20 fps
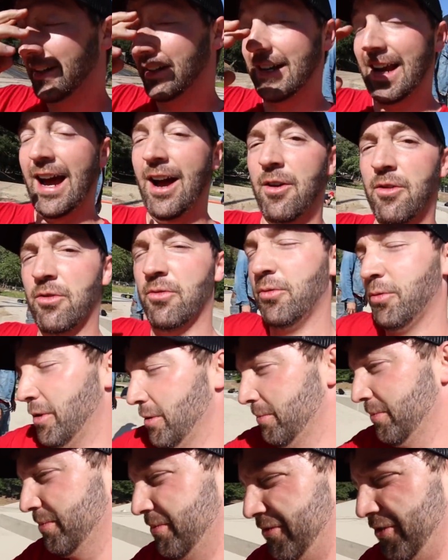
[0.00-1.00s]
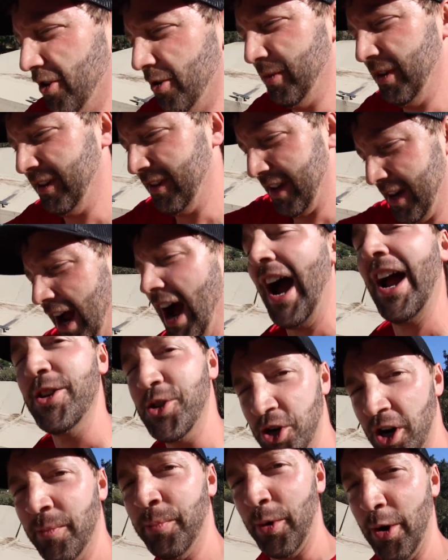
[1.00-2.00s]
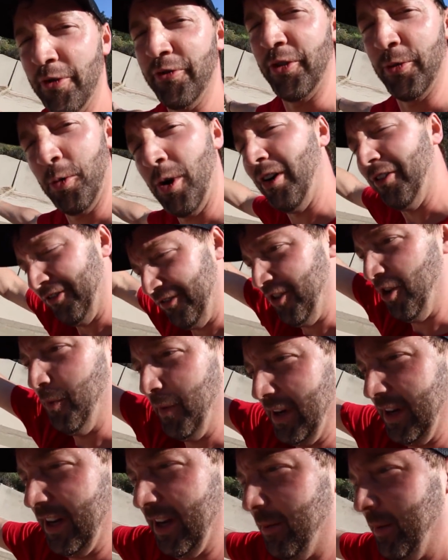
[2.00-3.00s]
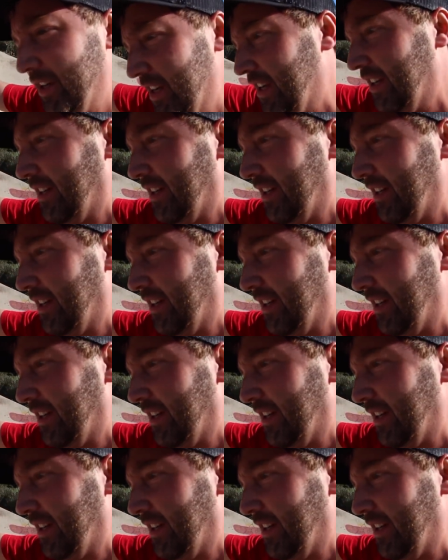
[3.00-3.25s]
Now we're filming that I jump over while filming him and